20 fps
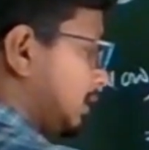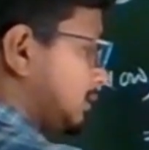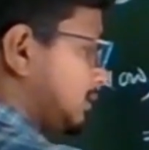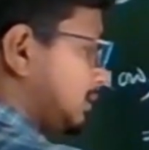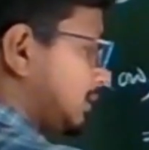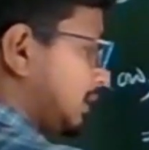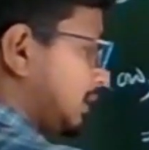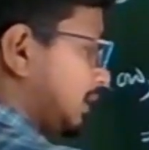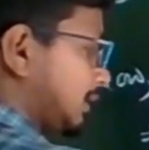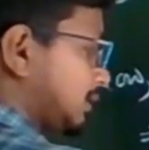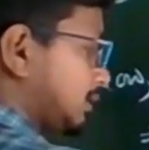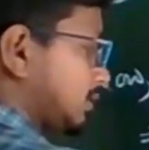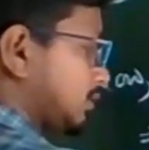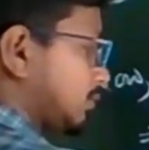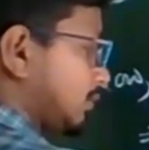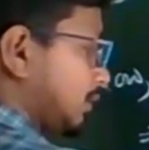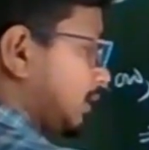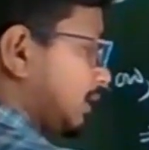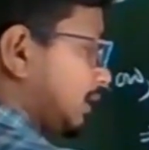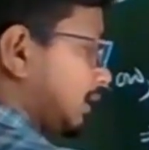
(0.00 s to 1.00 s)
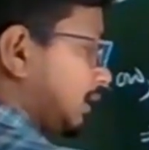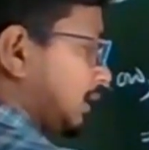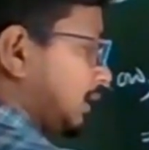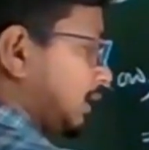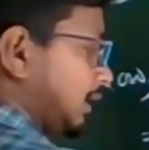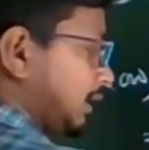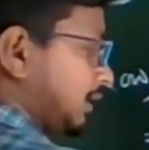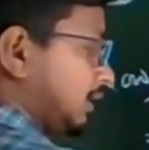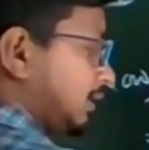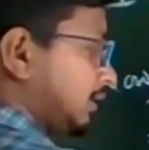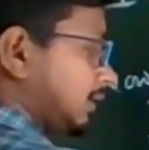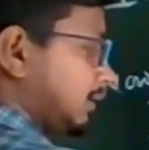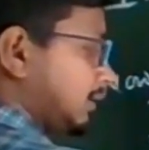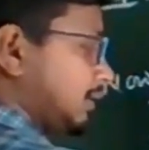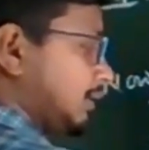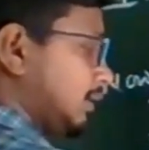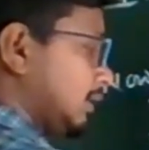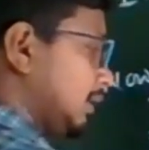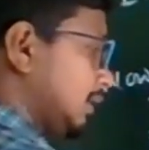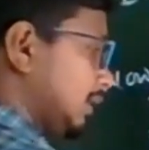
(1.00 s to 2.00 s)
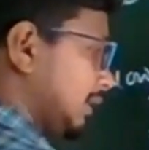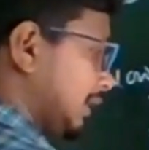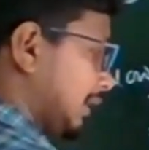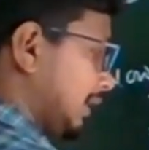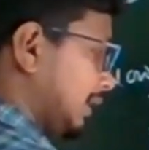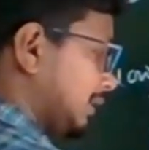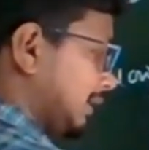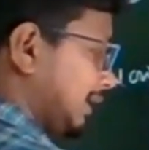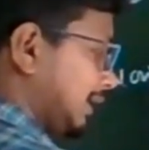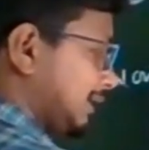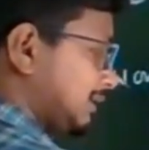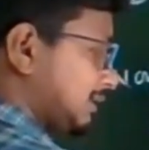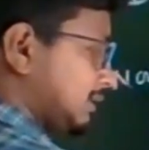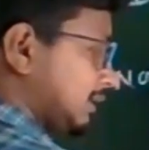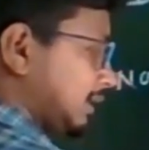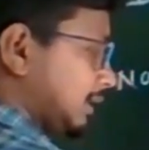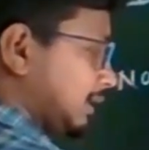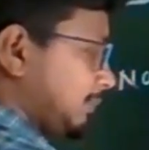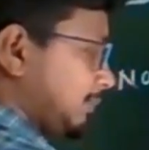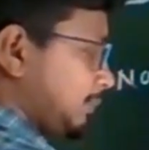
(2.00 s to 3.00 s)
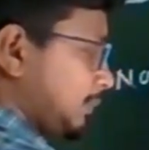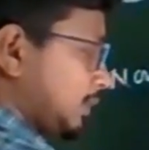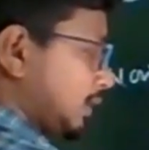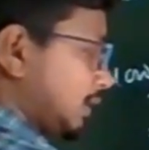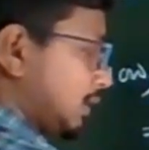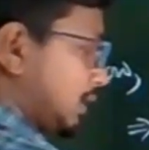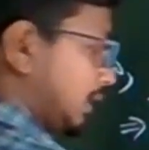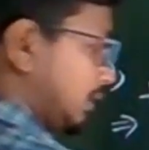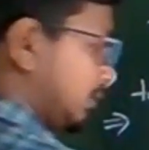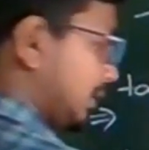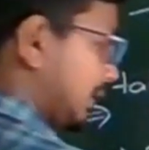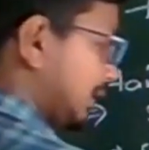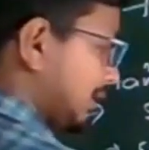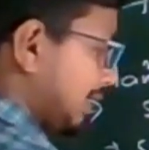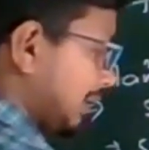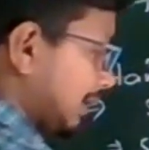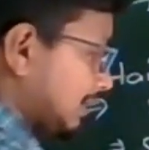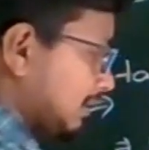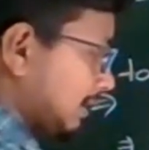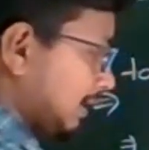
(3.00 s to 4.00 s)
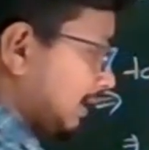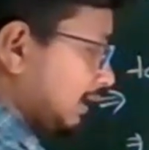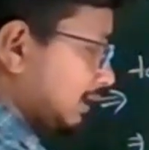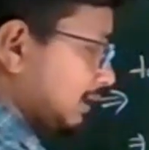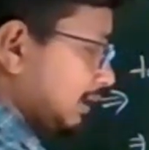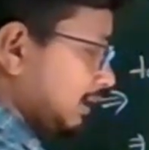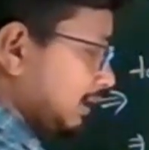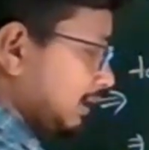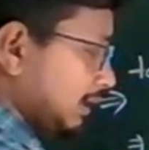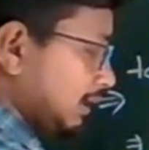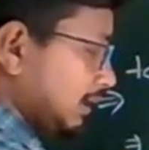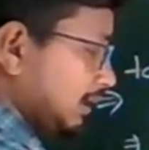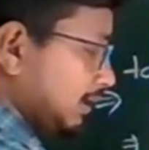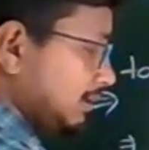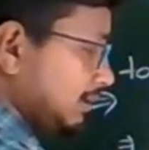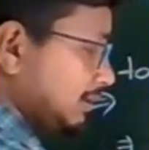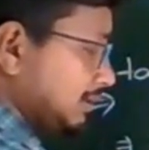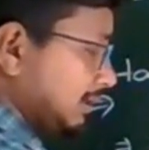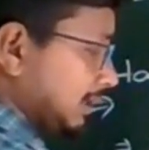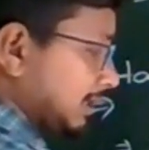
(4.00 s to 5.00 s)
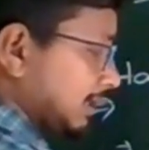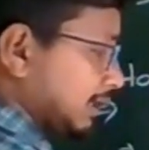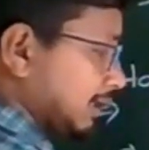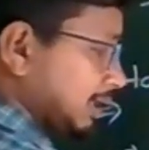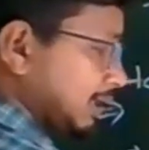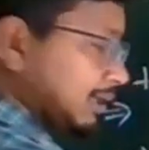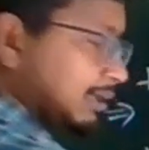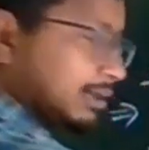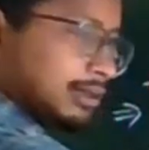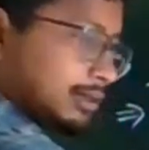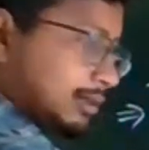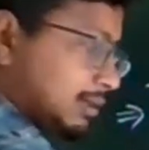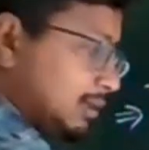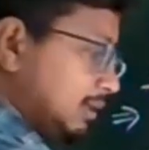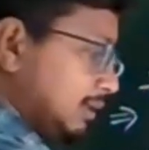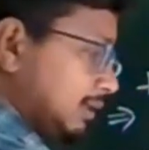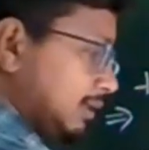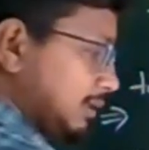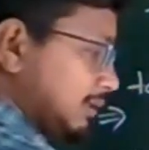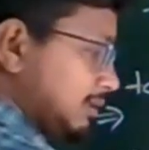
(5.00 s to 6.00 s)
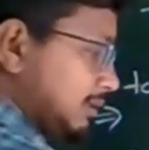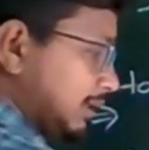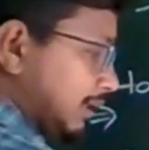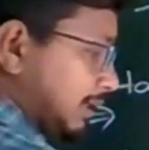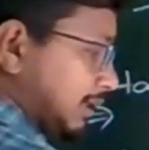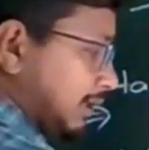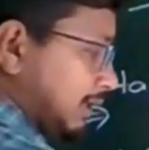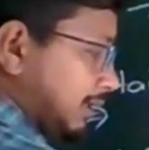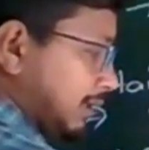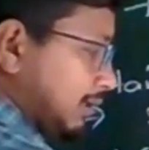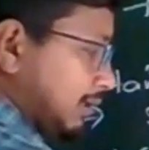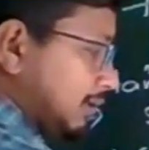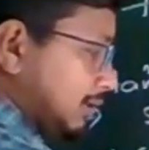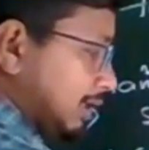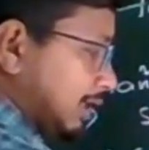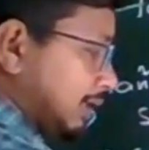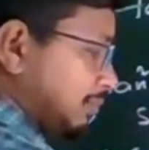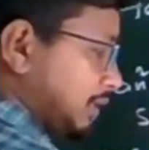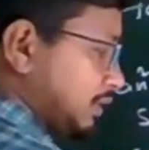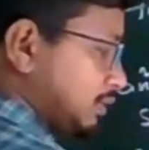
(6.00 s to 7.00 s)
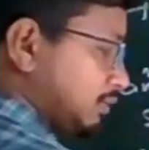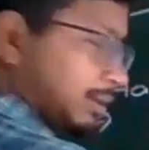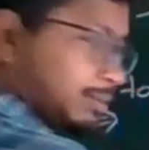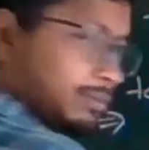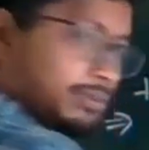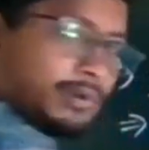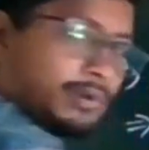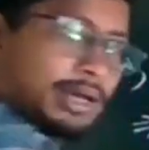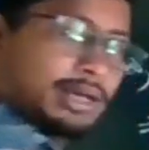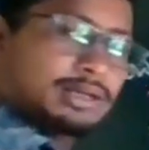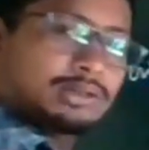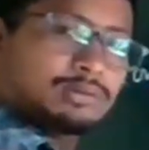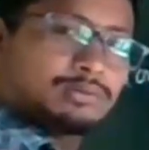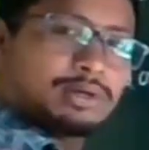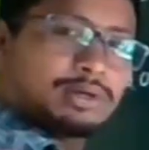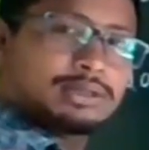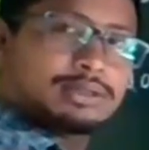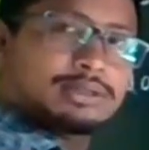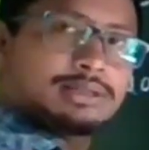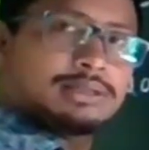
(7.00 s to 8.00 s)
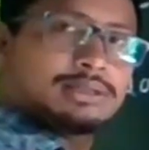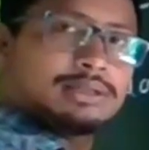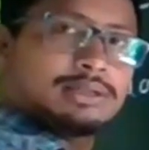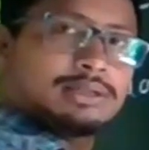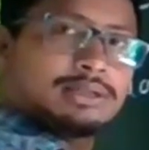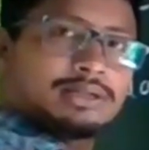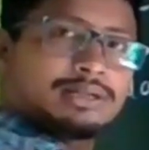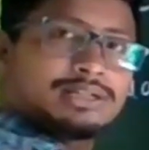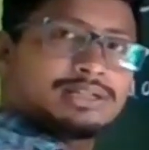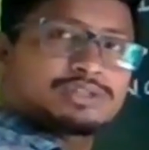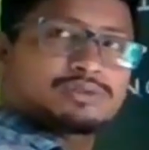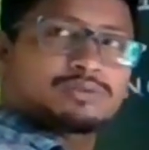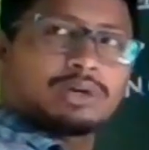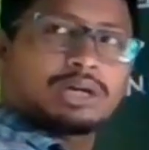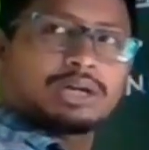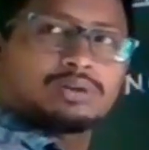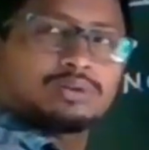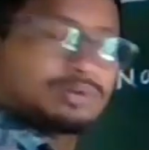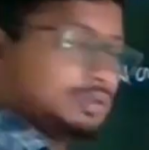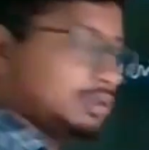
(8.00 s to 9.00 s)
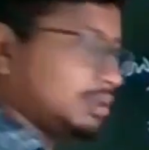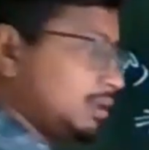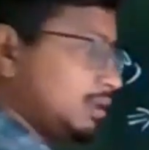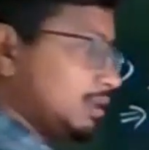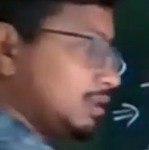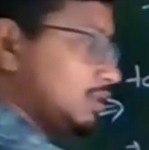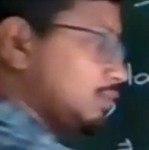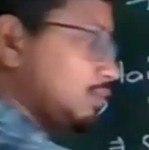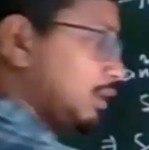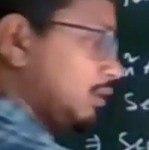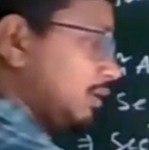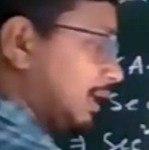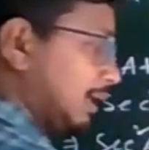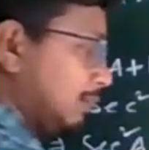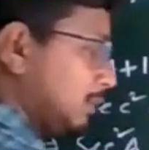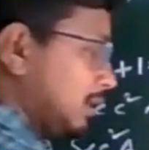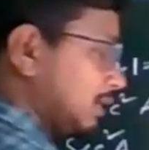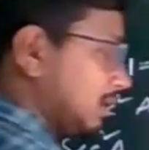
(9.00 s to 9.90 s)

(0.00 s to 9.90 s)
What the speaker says: sec square a, and the next step you can take directly sec a, sec a. That means we have to find what? Square root. Square root I